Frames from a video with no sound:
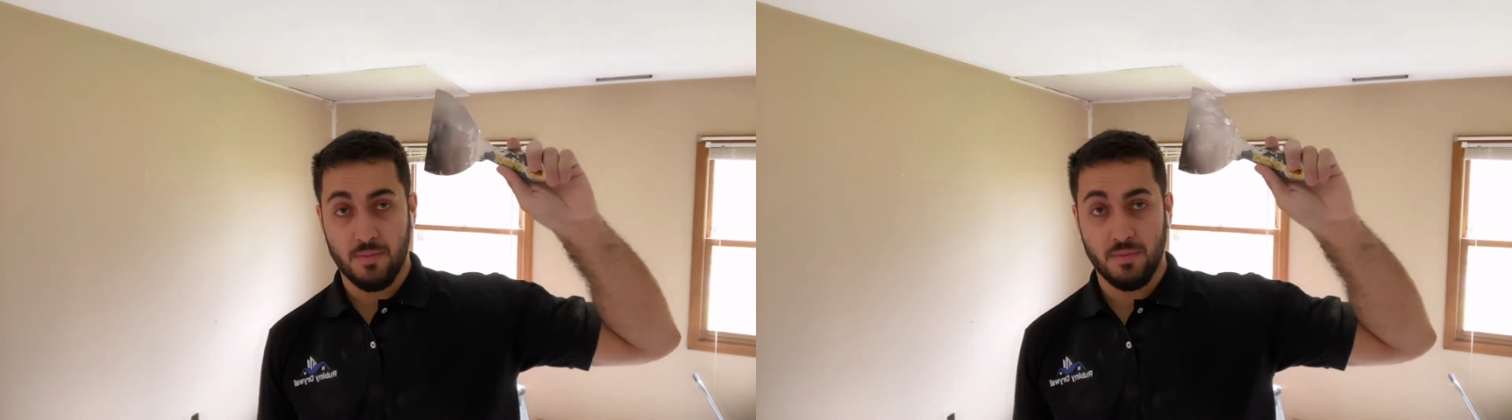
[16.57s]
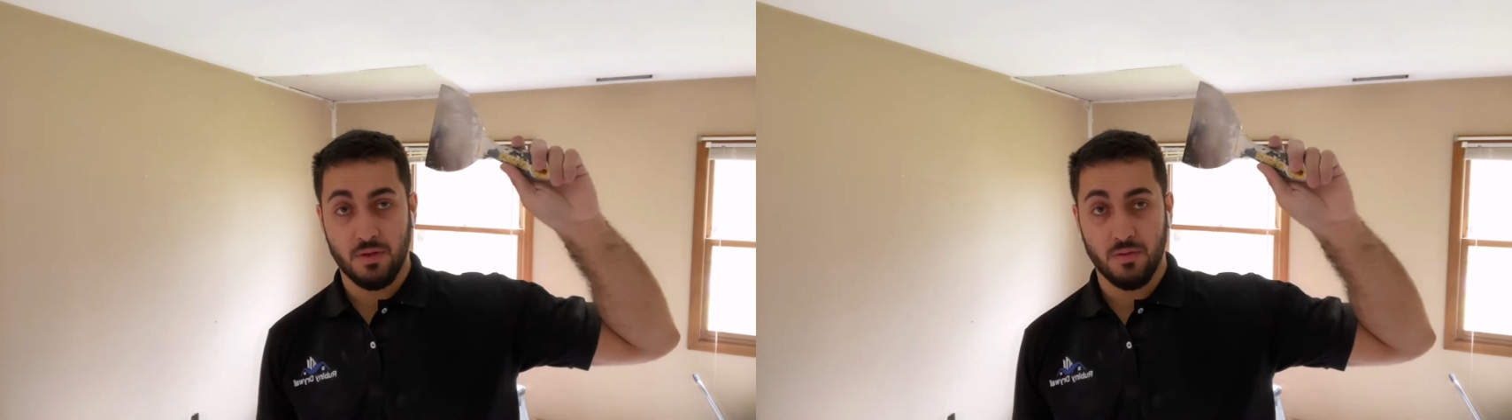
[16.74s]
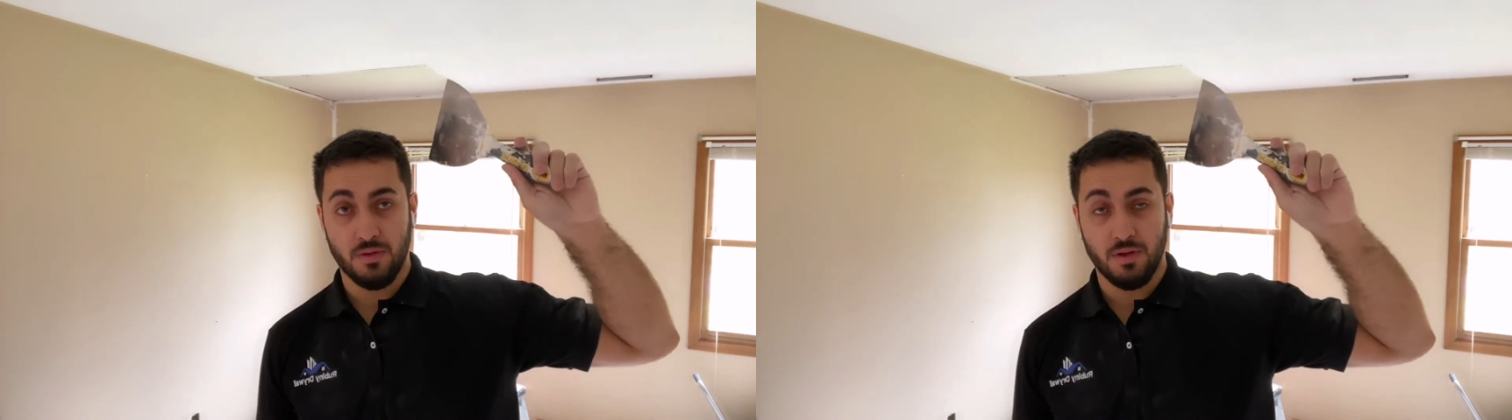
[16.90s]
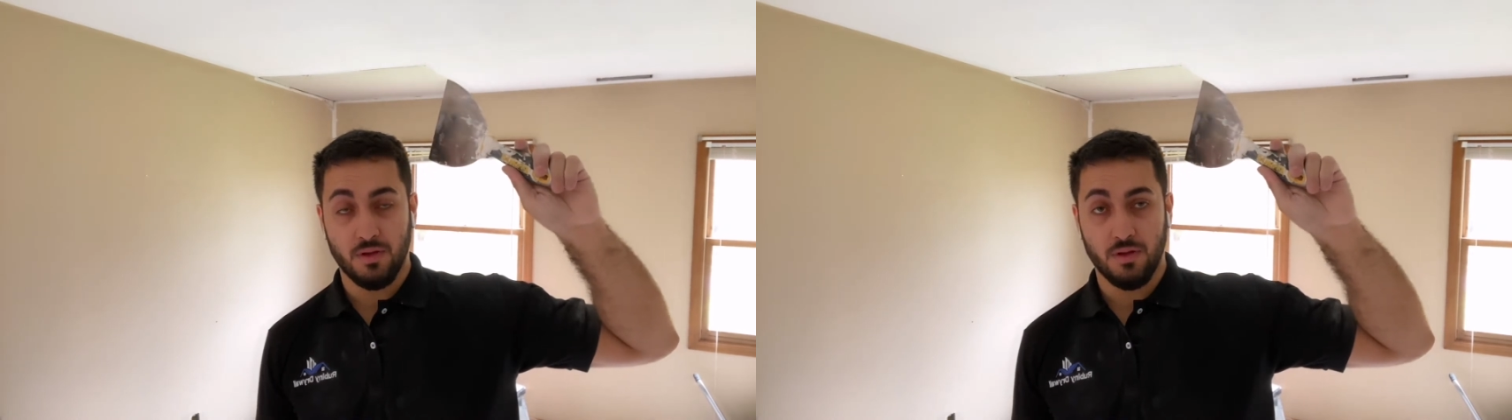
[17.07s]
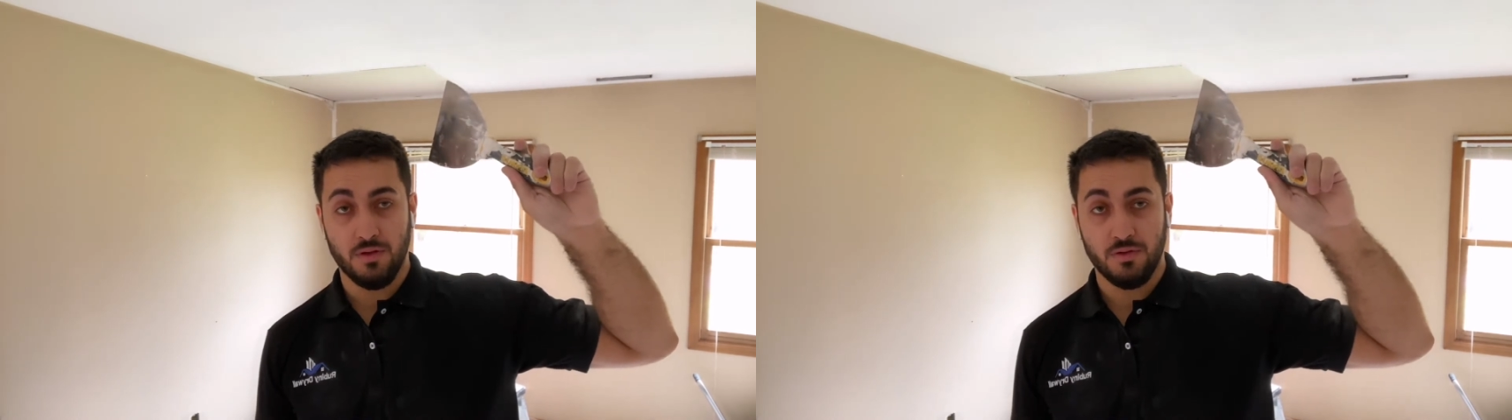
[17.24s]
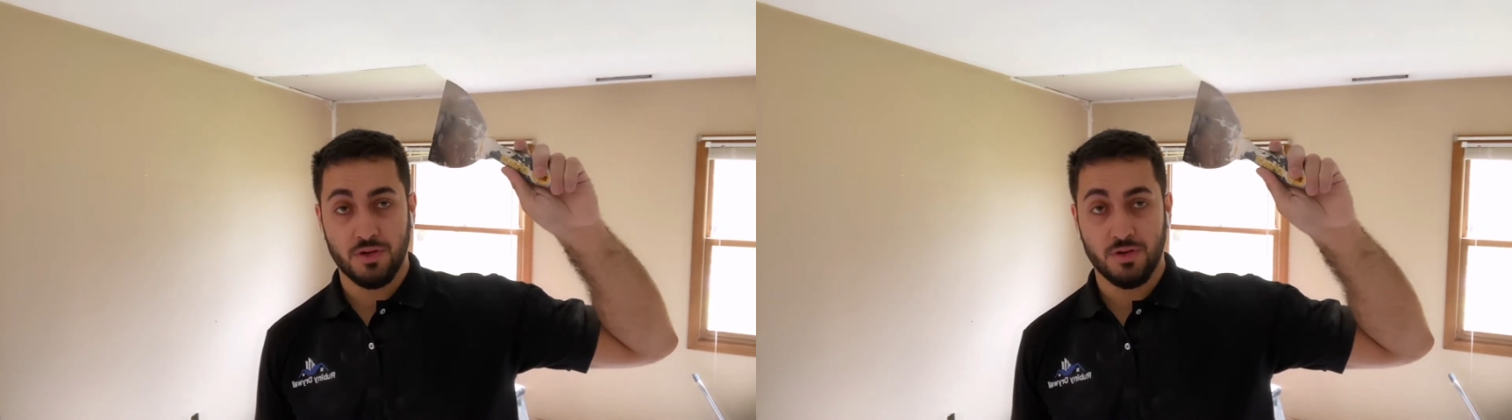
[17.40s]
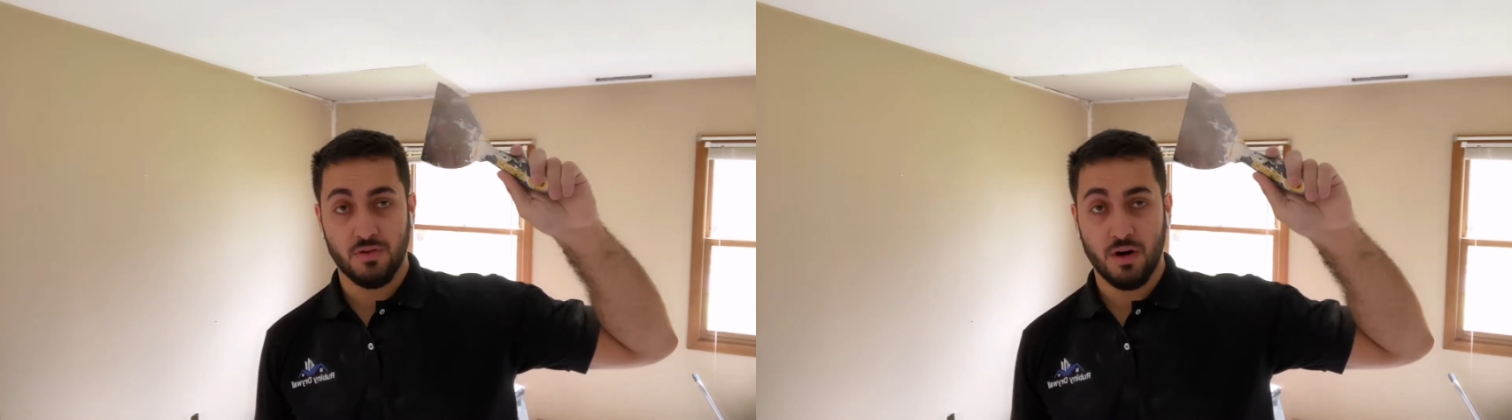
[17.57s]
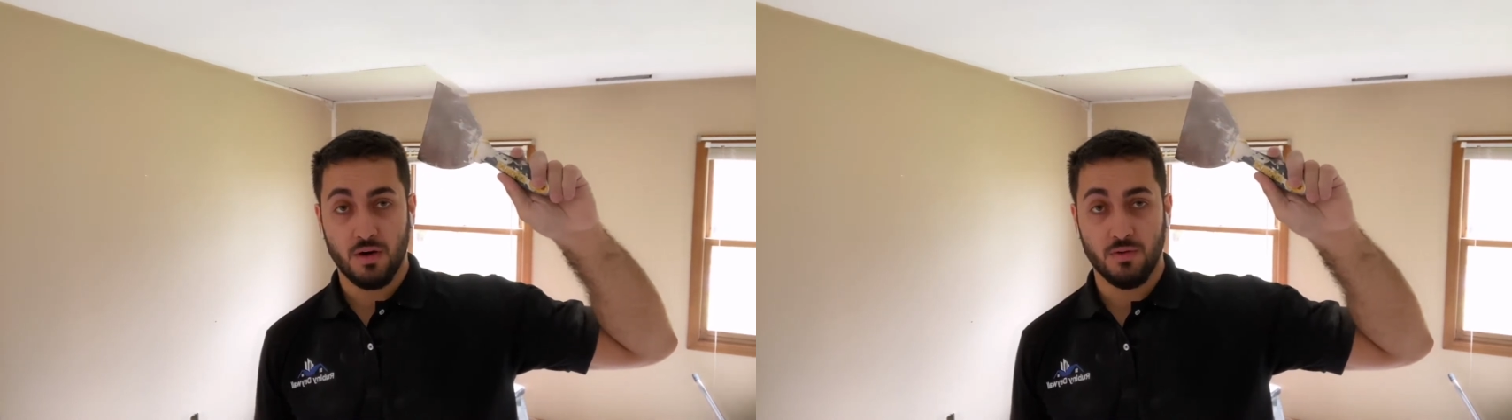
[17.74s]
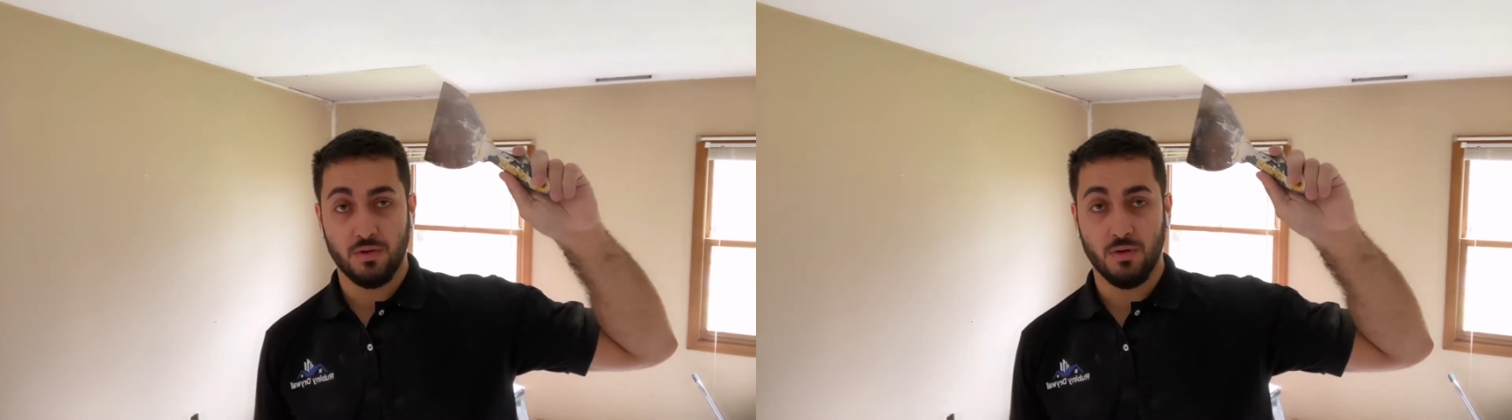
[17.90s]
between the new sheetrock
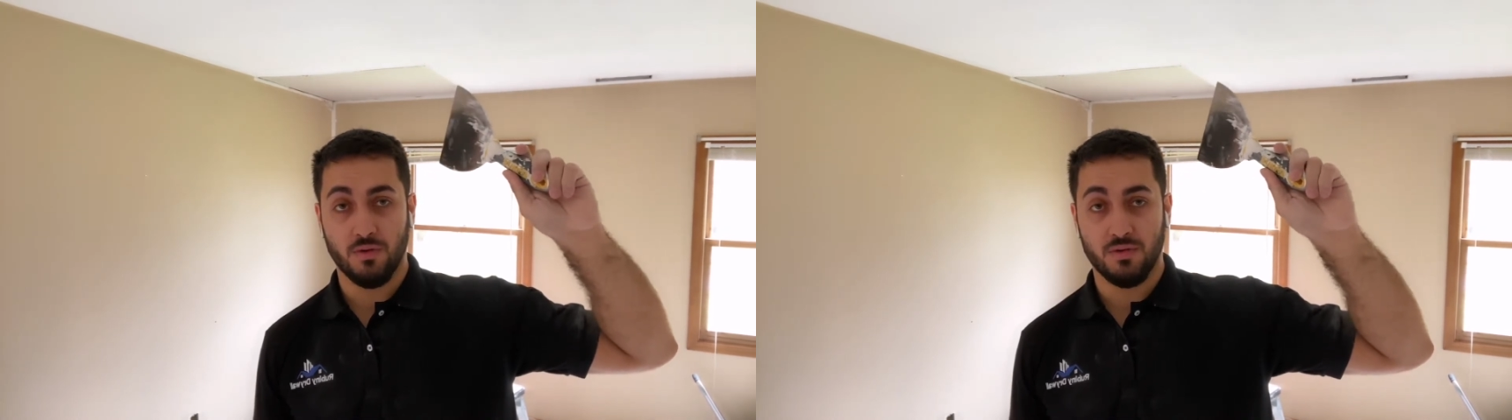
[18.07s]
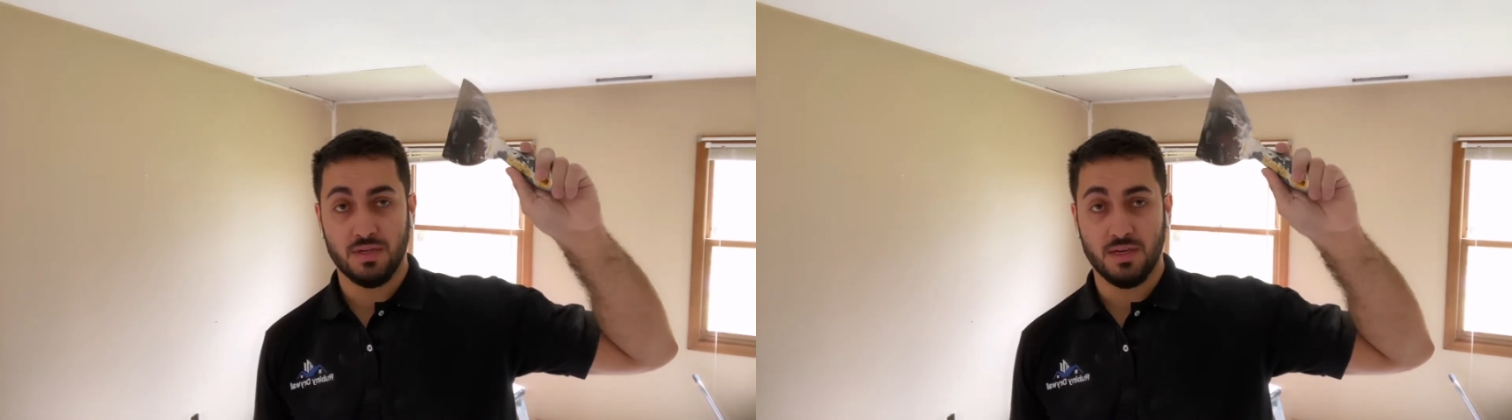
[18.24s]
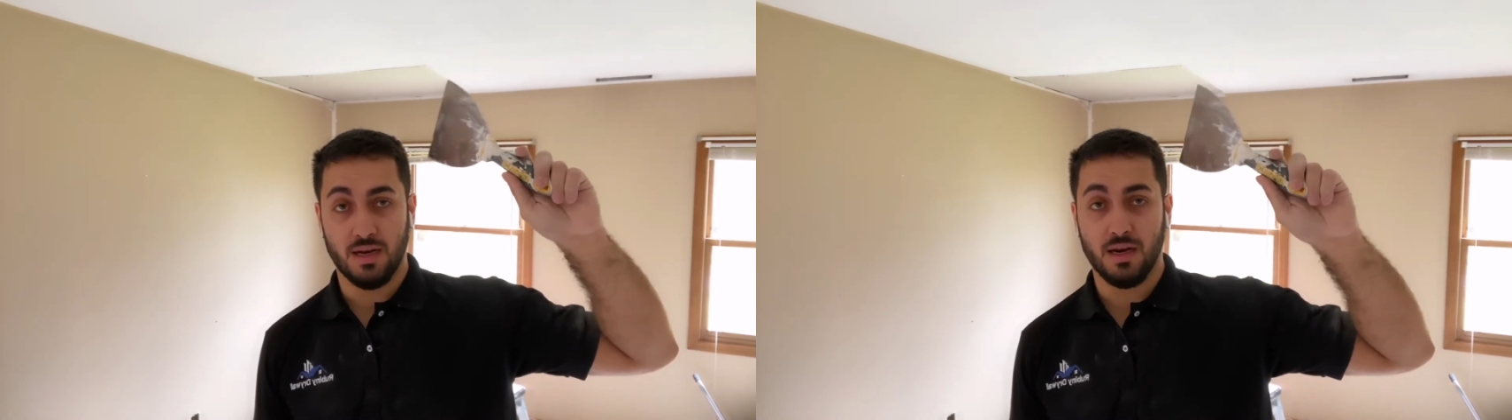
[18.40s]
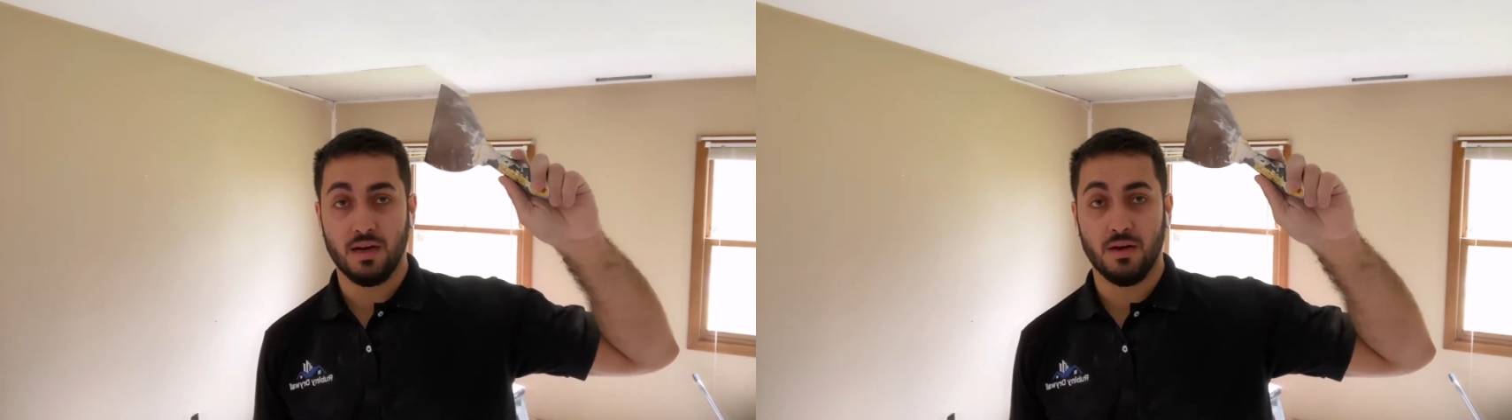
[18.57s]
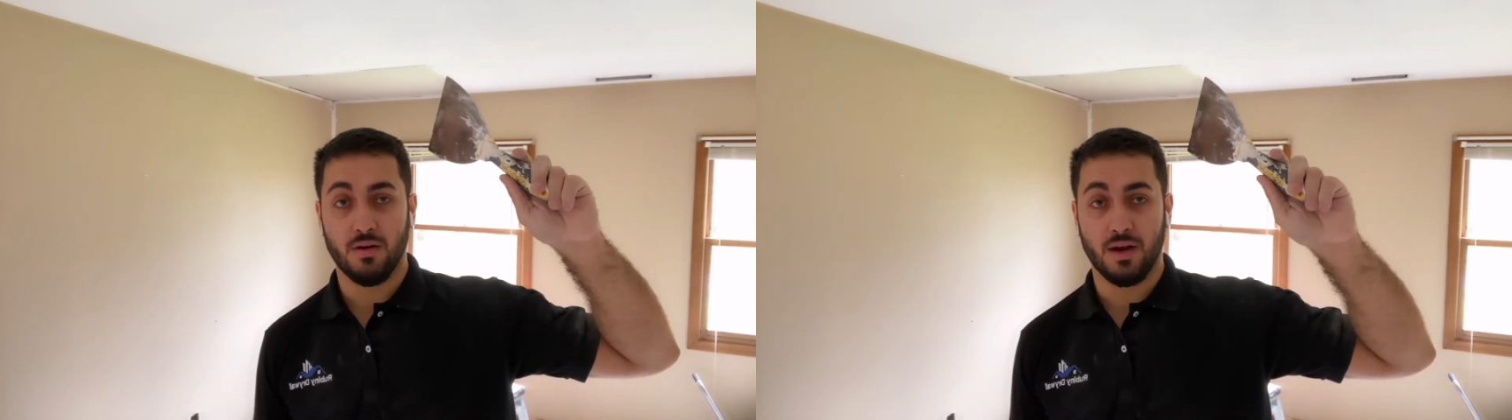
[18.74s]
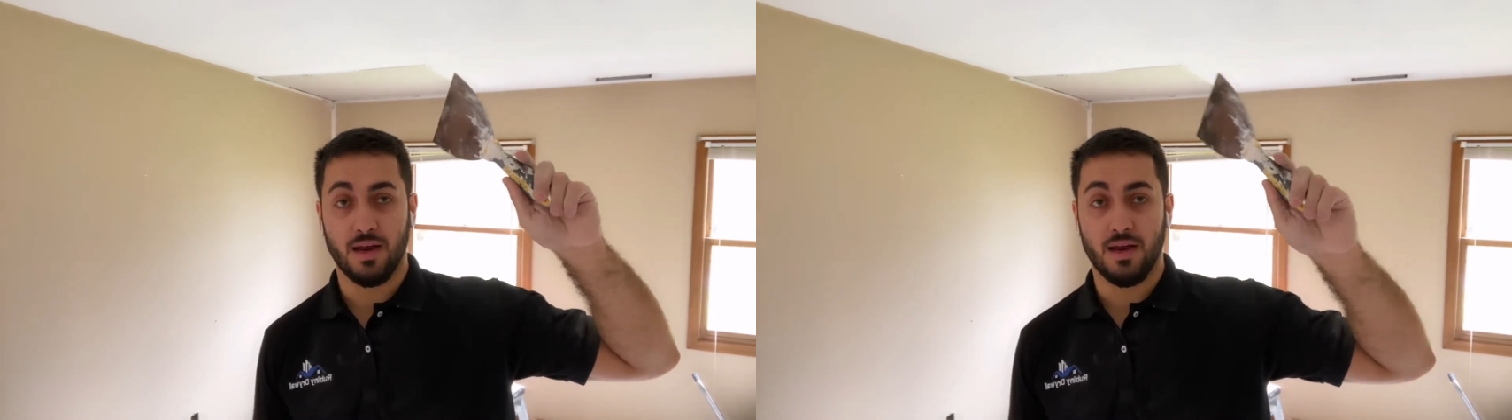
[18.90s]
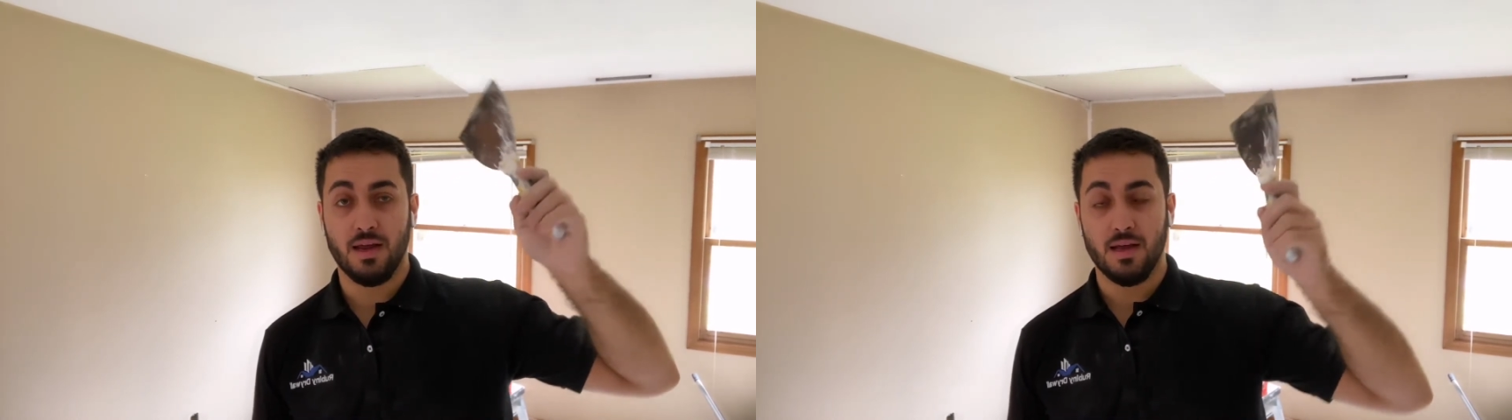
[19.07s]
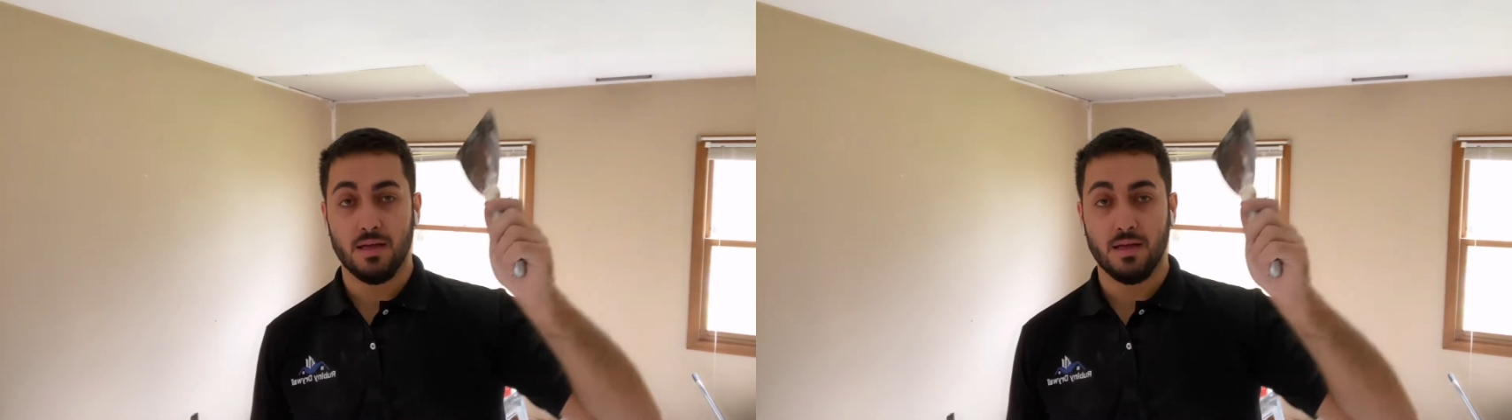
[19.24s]
with the old ceiling, okay?